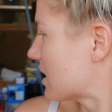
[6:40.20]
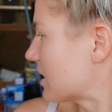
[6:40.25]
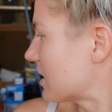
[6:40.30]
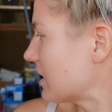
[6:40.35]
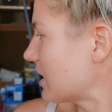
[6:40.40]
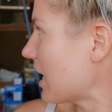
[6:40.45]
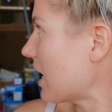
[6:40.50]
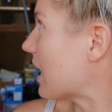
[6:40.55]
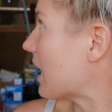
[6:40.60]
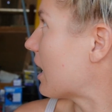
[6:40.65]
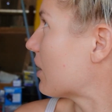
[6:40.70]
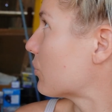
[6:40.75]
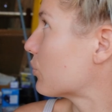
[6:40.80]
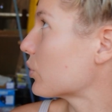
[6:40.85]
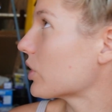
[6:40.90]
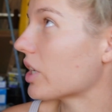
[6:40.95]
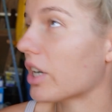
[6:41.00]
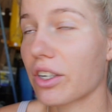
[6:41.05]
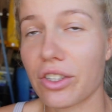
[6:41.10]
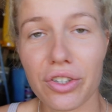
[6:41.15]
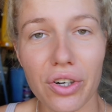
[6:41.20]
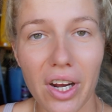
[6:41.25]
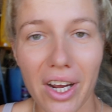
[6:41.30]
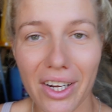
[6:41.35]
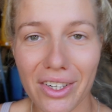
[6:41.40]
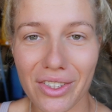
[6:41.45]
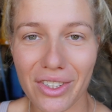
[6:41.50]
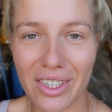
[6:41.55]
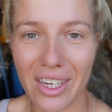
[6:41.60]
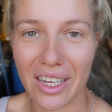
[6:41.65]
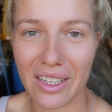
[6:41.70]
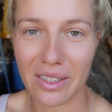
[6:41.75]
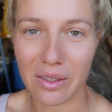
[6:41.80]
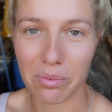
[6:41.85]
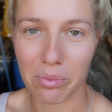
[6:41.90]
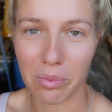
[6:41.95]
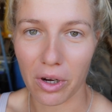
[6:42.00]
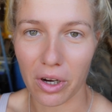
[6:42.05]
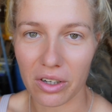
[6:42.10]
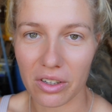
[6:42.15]
Yeah, we are trying to get the
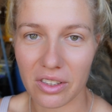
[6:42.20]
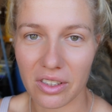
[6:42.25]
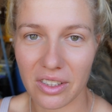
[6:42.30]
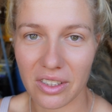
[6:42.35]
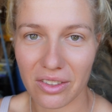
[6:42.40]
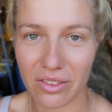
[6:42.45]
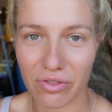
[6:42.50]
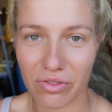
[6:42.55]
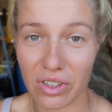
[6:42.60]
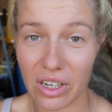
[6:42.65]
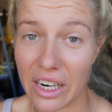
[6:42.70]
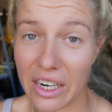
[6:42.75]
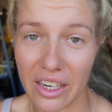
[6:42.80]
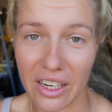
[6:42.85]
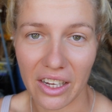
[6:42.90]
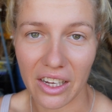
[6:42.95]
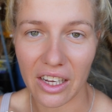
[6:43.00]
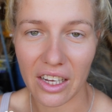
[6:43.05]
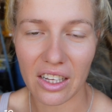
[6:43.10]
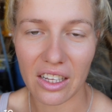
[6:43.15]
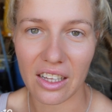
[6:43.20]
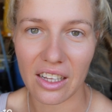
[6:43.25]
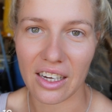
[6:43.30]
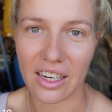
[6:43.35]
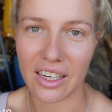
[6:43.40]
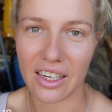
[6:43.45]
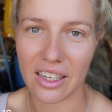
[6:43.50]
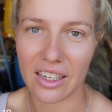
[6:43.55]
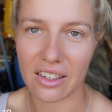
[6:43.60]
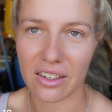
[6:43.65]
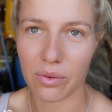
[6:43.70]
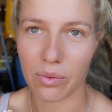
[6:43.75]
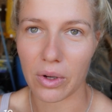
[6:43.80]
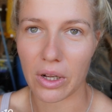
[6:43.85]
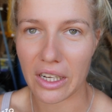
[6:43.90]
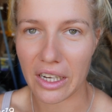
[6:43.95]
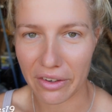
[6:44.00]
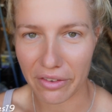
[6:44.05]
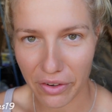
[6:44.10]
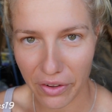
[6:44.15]
box ready, like,
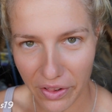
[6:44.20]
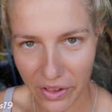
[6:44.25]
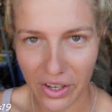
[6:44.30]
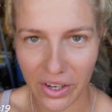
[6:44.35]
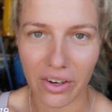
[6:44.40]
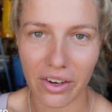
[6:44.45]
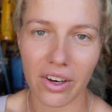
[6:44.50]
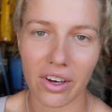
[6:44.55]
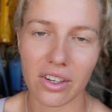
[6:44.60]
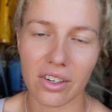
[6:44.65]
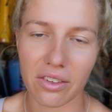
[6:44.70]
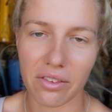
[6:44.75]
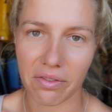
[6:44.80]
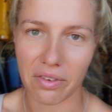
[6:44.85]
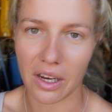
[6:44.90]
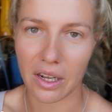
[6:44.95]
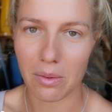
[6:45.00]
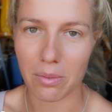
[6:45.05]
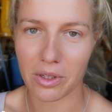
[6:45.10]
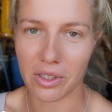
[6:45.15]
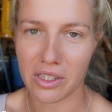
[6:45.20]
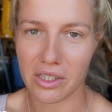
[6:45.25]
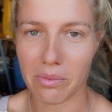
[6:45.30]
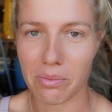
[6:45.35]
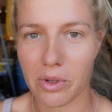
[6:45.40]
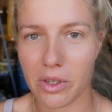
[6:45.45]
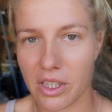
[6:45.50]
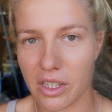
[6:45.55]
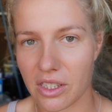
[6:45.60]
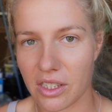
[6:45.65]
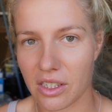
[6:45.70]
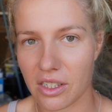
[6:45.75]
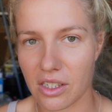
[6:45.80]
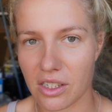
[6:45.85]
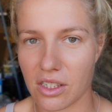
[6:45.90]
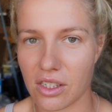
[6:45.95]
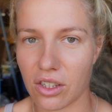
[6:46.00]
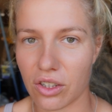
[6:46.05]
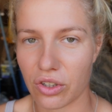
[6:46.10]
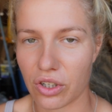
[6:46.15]
well, everything on, the final bits and
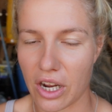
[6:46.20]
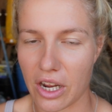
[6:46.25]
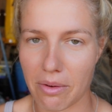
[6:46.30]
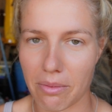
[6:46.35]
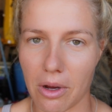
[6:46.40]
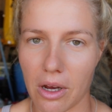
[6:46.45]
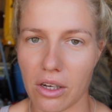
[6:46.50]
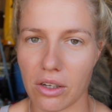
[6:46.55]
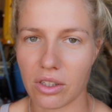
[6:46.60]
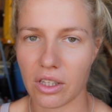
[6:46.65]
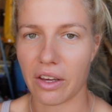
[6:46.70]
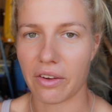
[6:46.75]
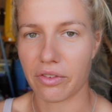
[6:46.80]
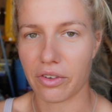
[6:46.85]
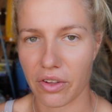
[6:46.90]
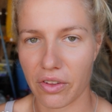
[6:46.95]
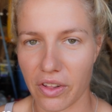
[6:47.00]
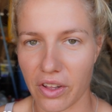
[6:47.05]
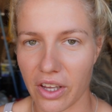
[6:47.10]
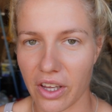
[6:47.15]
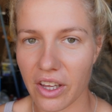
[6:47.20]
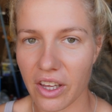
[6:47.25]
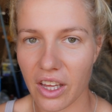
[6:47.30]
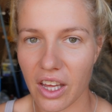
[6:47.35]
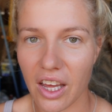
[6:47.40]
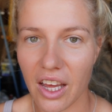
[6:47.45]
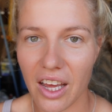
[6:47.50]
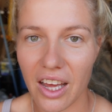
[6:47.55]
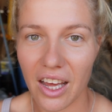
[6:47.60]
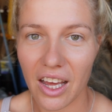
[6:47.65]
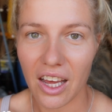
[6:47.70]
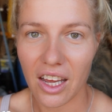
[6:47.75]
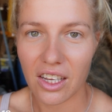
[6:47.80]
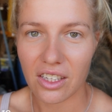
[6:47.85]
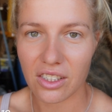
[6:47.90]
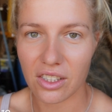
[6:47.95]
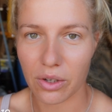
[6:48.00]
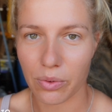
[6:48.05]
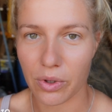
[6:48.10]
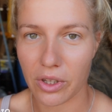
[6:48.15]
pieces, the crane mount, everything,
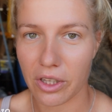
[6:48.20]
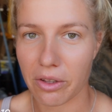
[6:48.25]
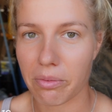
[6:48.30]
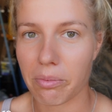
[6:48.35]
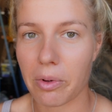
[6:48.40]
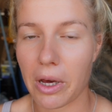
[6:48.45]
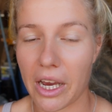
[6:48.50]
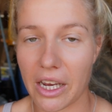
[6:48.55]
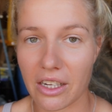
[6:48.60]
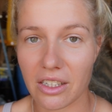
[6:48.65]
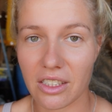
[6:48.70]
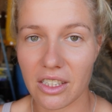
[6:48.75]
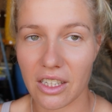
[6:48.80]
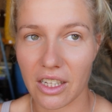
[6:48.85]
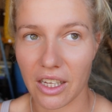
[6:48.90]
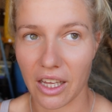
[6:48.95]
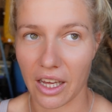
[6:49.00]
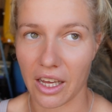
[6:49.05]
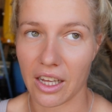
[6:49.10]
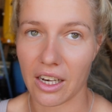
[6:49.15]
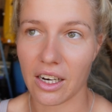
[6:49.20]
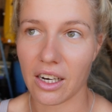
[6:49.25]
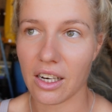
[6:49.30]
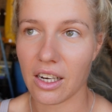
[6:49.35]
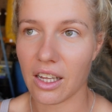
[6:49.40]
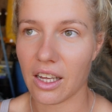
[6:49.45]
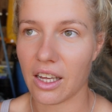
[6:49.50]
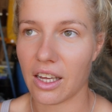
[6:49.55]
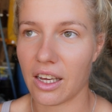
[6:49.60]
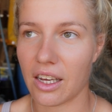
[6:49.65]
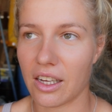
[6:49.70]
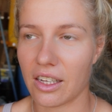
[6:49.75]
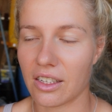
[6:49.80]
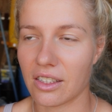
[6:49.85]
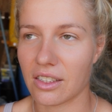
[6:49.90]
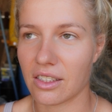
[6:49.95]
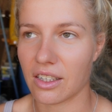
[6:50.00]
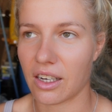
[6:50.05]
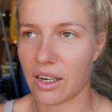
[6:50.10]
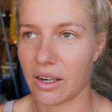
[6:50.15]
so we can paint it again.
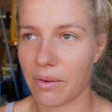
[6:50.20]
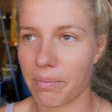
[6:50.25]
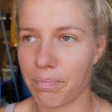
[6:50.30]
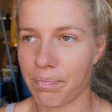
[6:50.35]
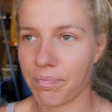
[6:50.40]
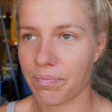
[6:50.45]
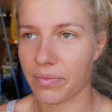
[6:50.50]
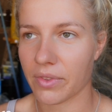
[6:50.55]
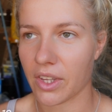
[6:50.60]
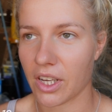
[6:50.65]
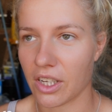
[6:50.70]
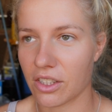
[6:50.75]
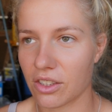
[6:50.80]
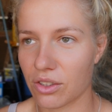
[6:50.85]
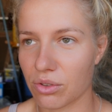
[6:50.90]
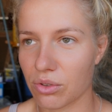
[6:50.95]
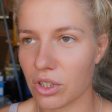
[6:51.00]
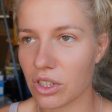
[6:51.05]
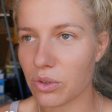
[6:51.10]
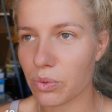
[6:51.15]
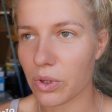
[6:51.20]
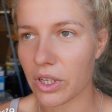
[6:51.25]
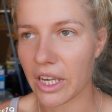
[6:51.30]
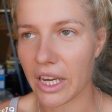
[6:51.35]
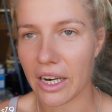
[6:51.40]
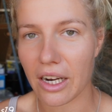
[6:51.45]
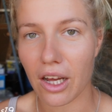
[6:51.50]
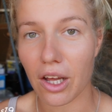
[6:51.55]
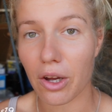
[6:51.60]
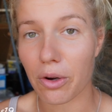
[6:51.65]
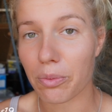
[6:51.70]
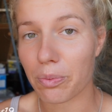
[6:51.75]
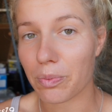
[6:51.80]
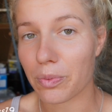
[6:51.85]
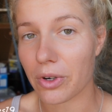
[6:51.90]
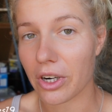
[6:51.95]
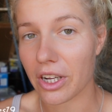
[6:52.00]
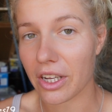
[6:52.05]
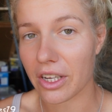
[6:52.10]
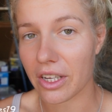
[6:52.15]
And as soon as we get our
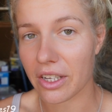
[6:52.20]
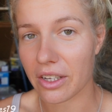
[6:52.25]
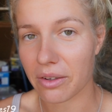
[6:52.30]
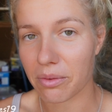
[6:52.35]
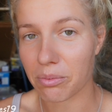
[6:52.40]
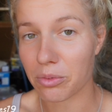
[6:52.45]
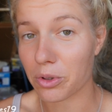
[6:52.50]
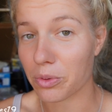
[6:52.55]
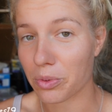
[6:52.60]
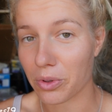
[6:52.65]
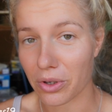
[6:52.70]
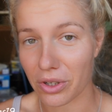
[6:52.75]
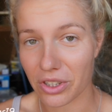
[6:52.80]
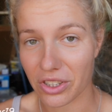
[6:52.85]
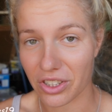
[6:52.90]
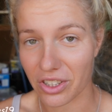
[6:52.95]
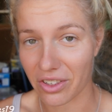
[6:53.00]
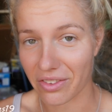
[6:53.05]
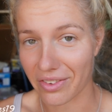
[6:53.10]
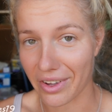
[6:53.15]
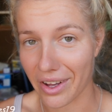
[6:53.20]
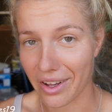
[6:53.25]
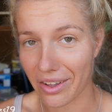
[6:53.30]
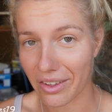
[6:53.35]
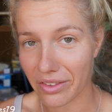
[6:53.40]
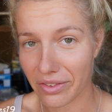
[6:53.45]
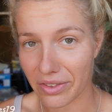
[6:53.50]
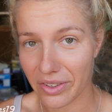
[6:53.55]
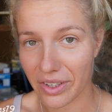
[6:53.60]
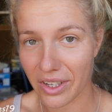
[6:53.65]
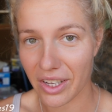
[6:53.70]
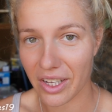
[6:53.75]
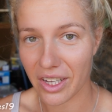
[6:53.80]
brake proportioning valve,